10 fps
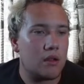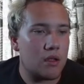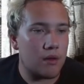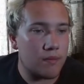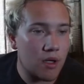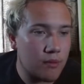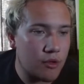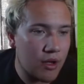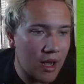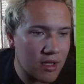
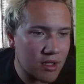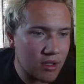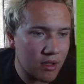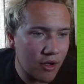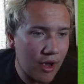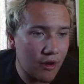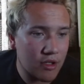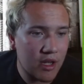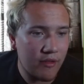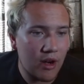Sometimes you get a, you get
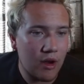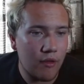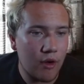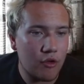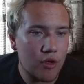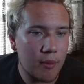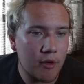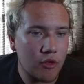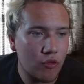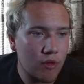on a seven hour road
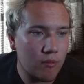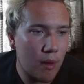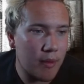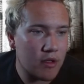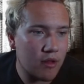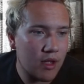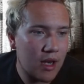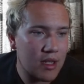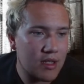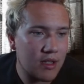trip and draw the Muppets on the
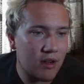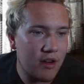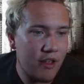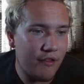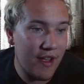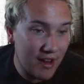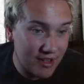classic 90s